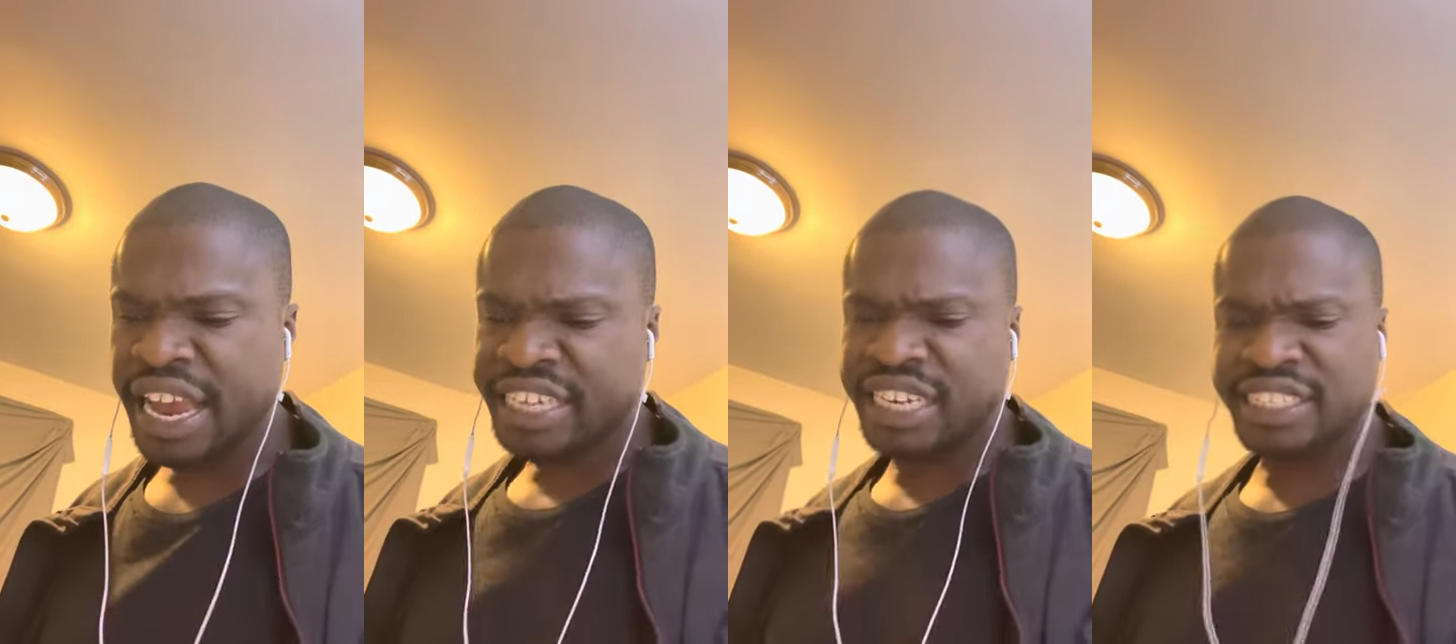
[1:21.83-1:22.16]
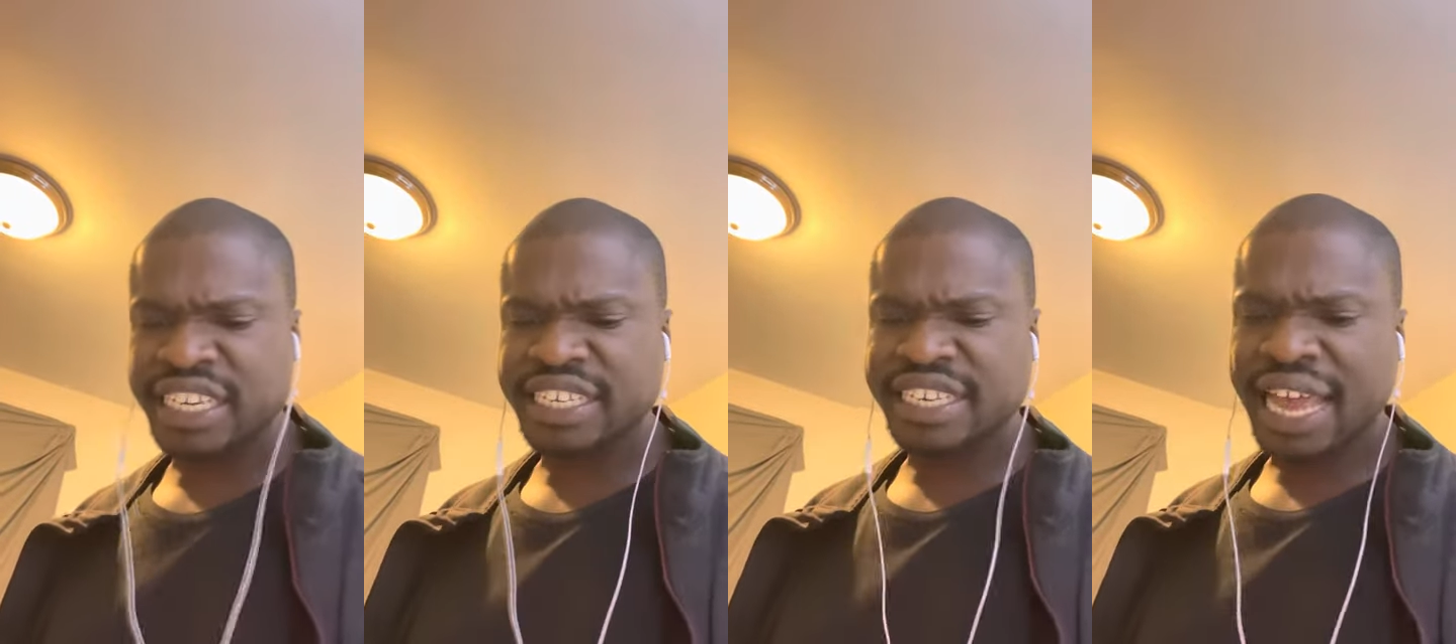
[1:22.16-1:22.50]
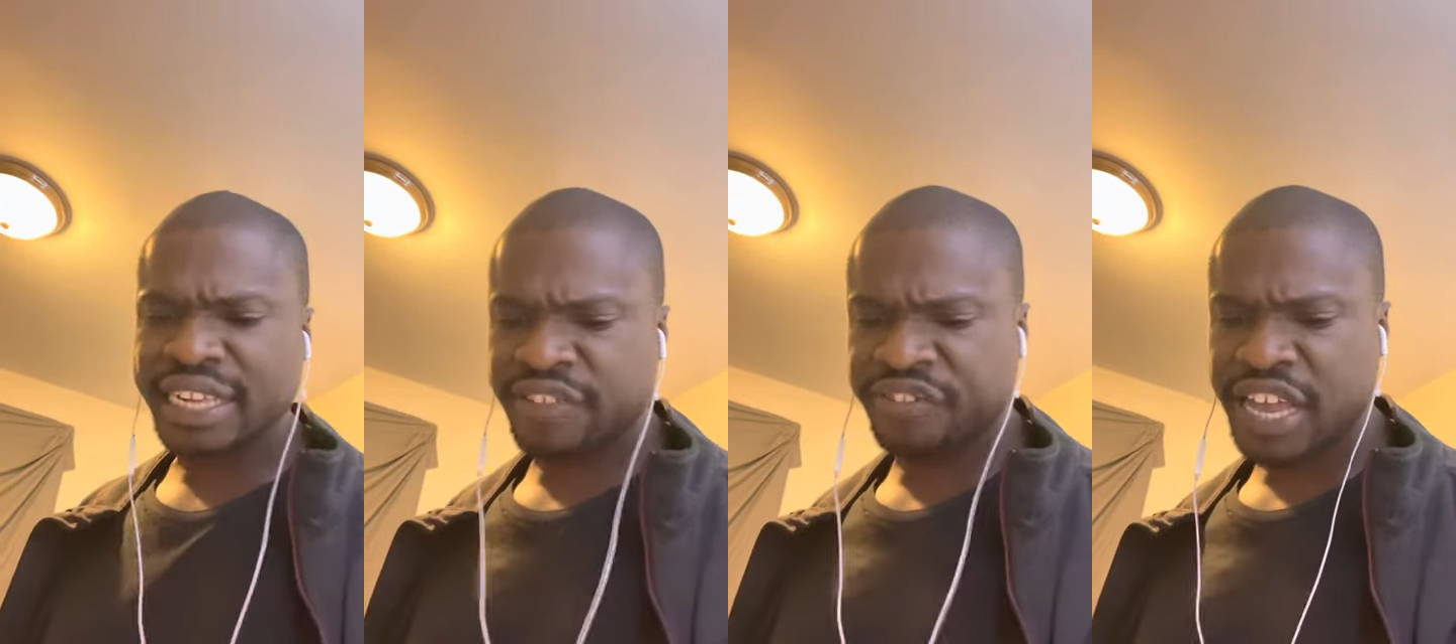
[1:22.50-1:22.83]
she's
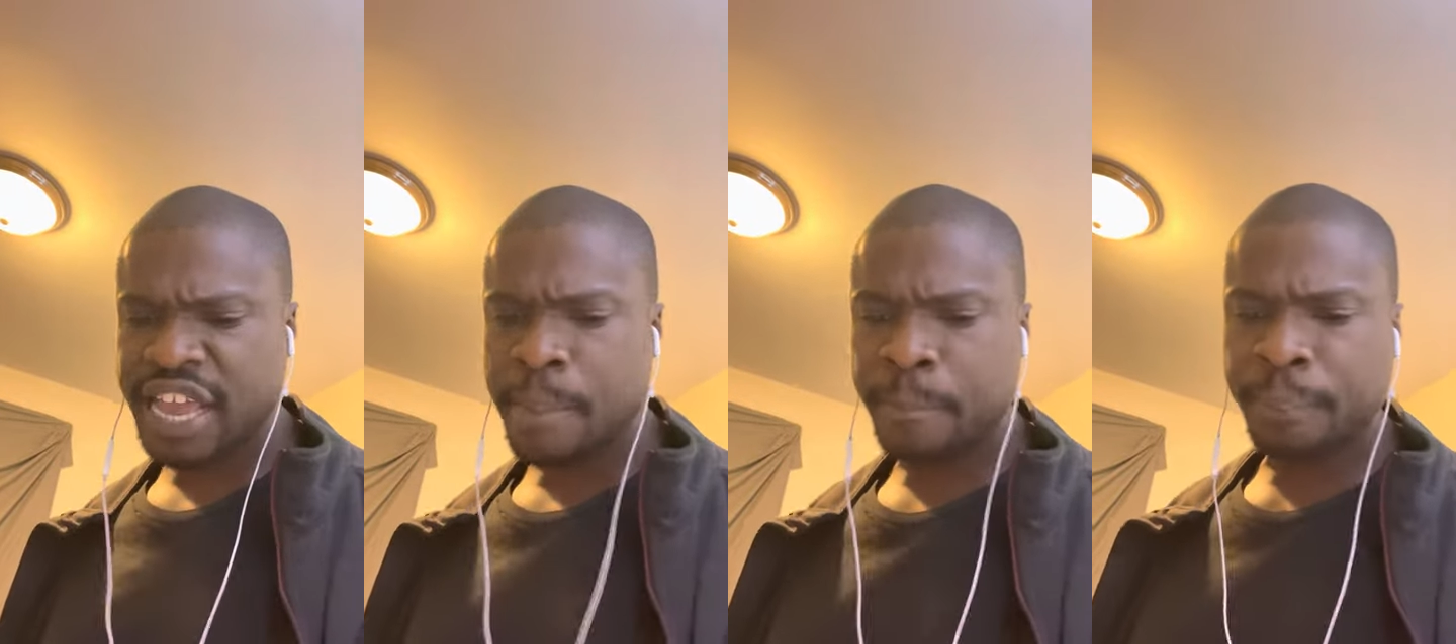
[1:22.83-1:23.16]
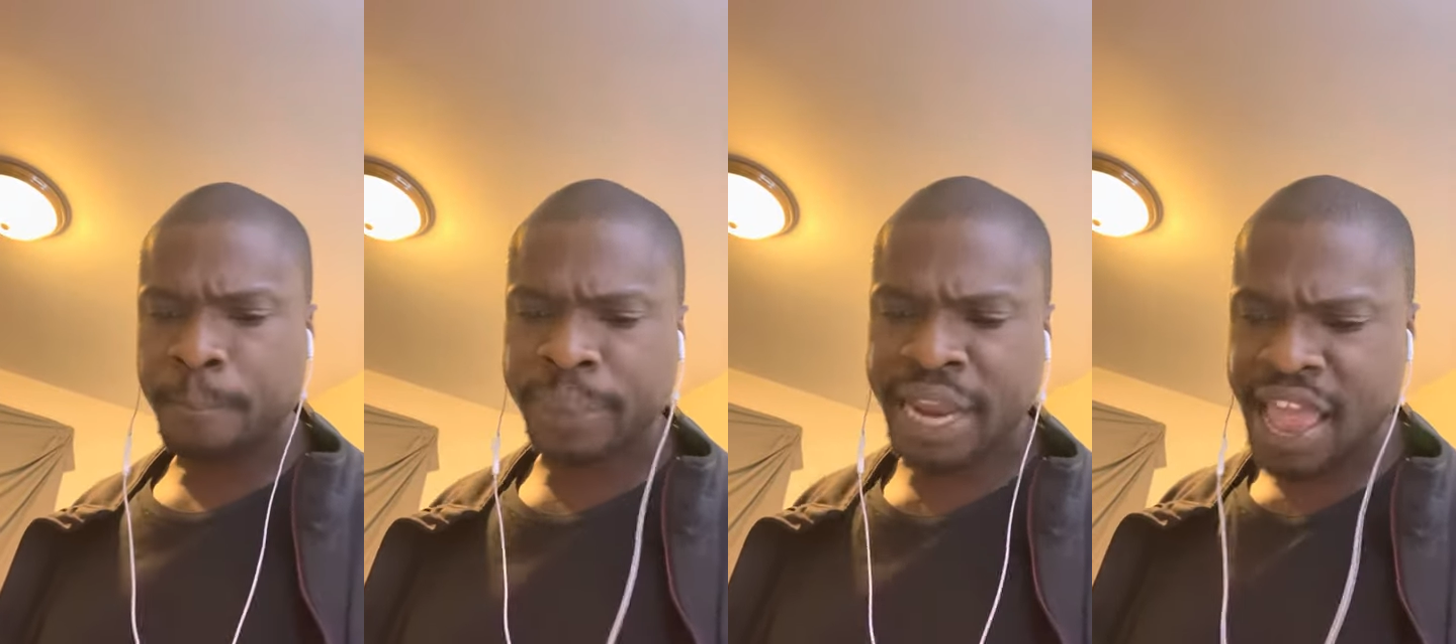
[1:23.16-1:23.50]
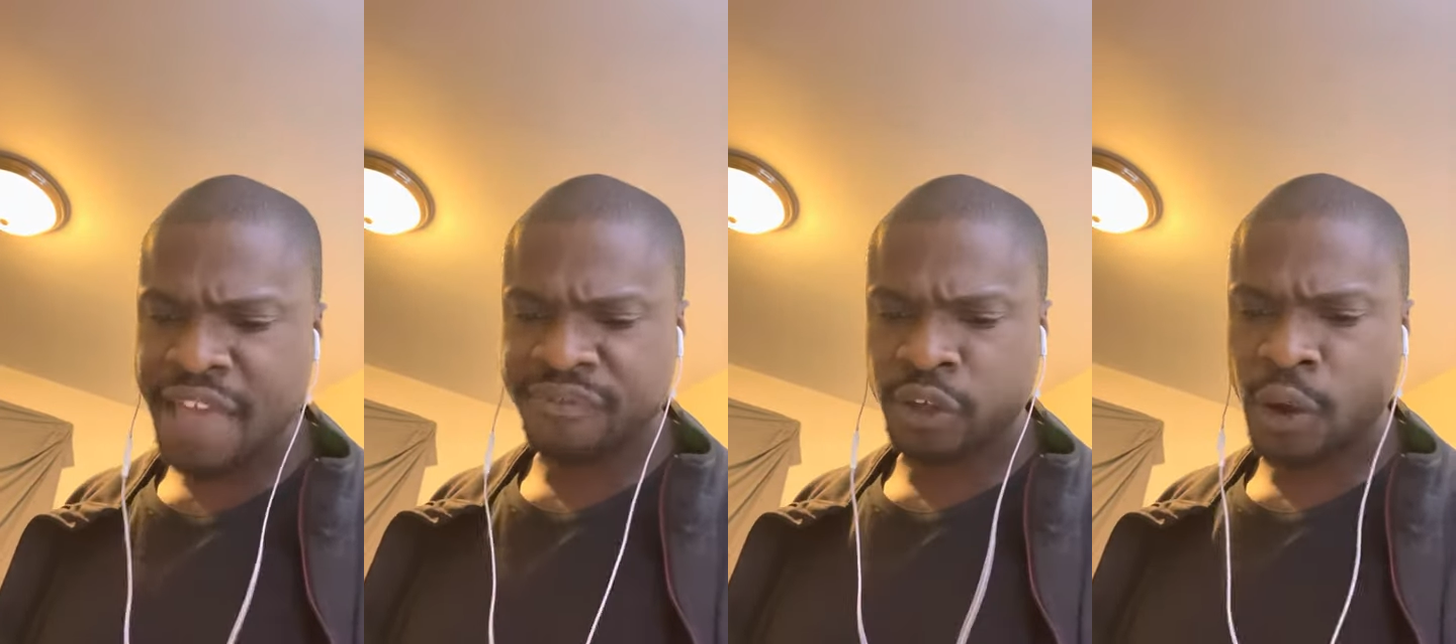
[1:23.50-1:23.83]
selectively
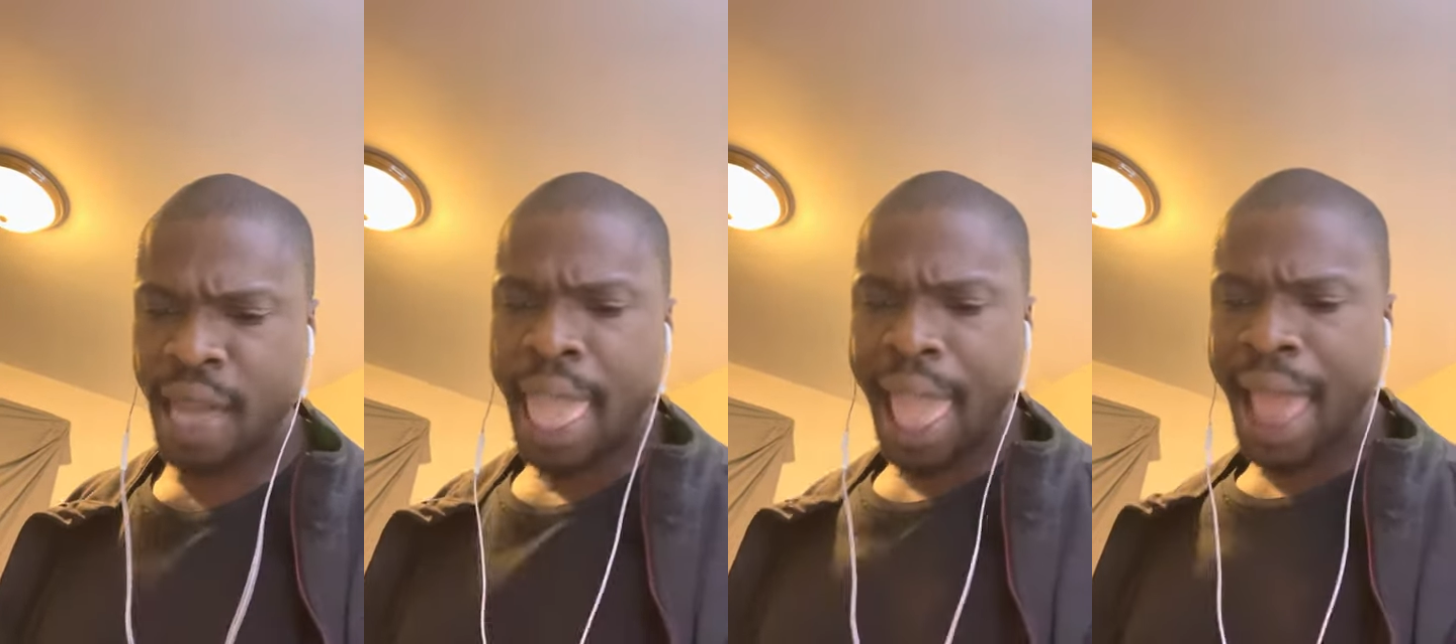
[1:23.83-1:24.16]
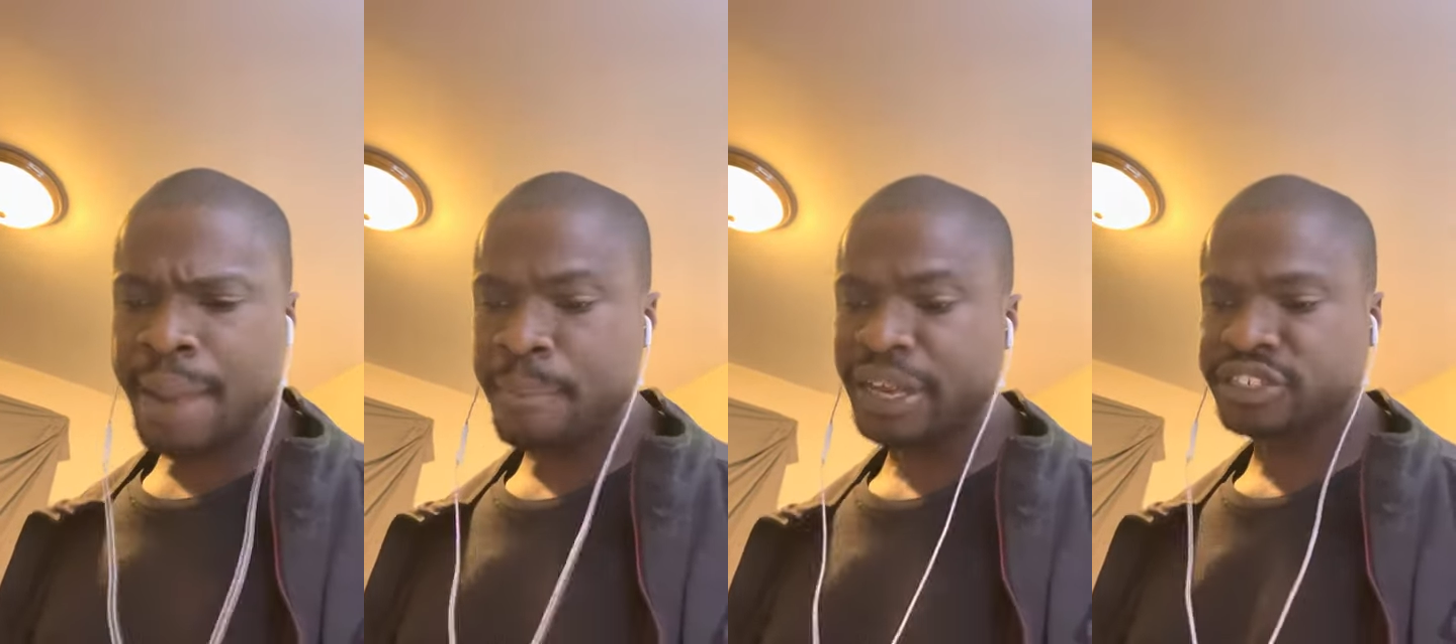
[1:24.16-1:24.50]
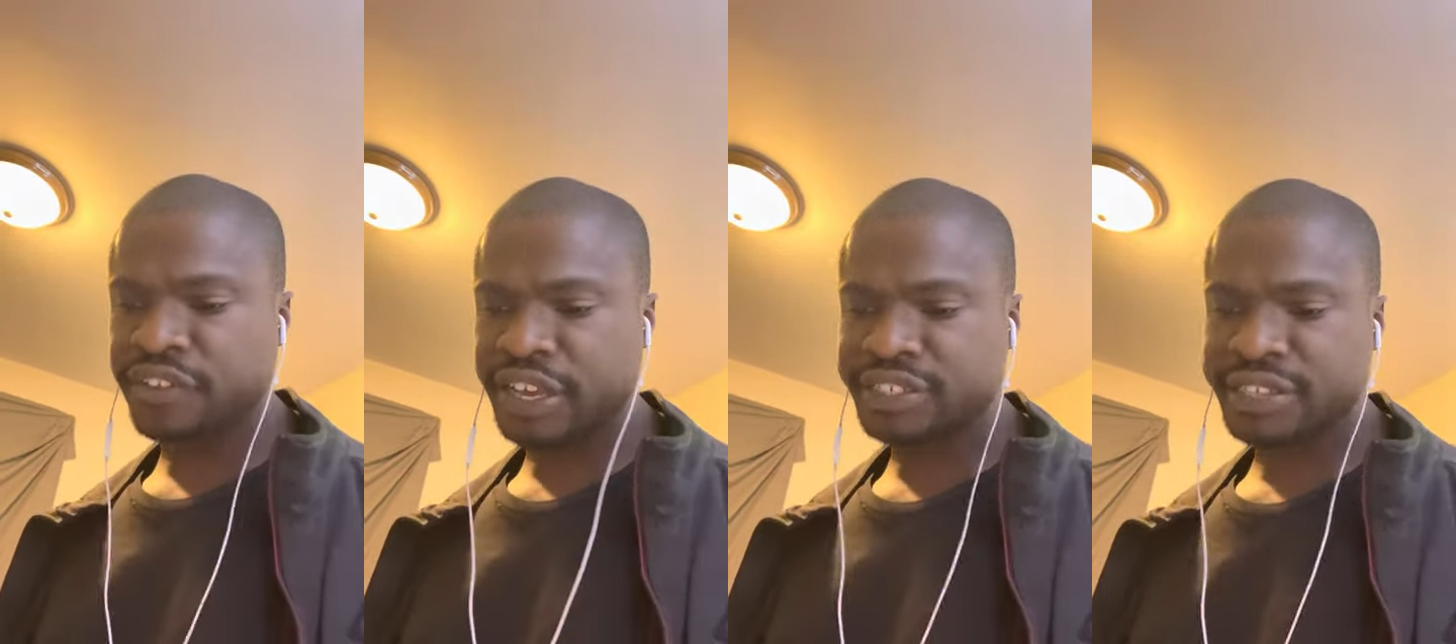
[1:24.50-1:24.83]
playful and
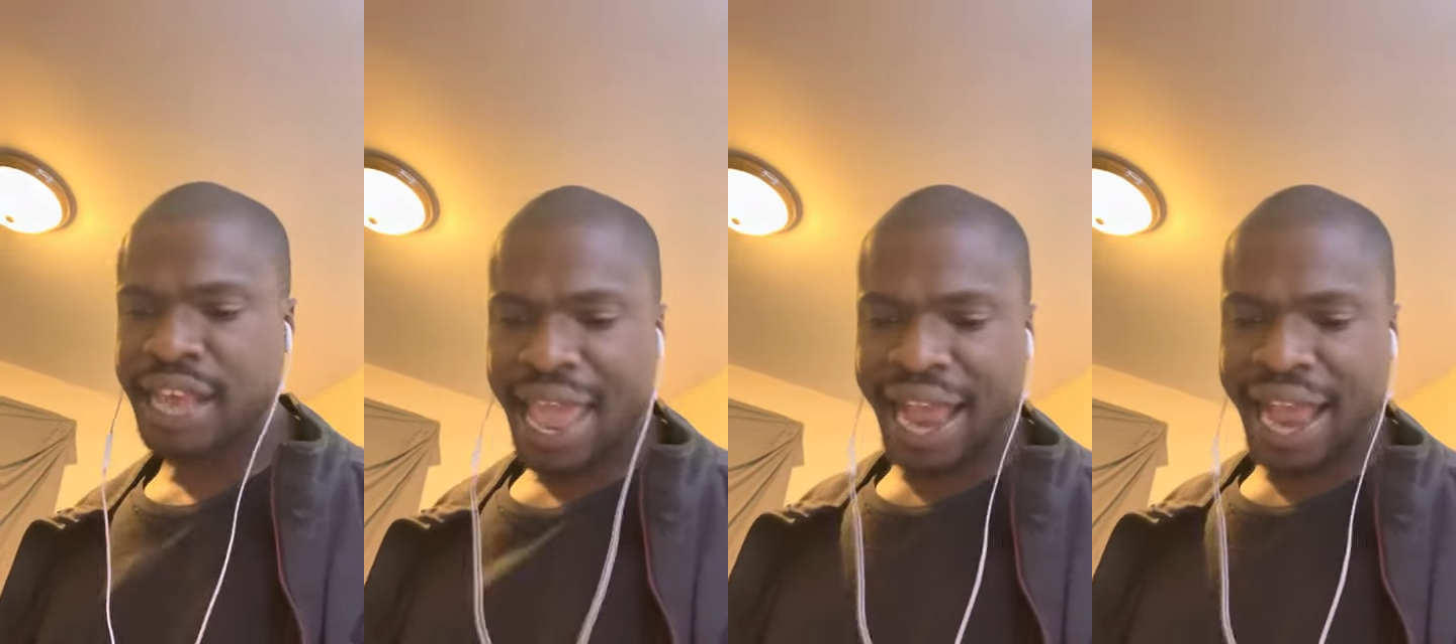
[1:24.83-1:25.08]
mischievous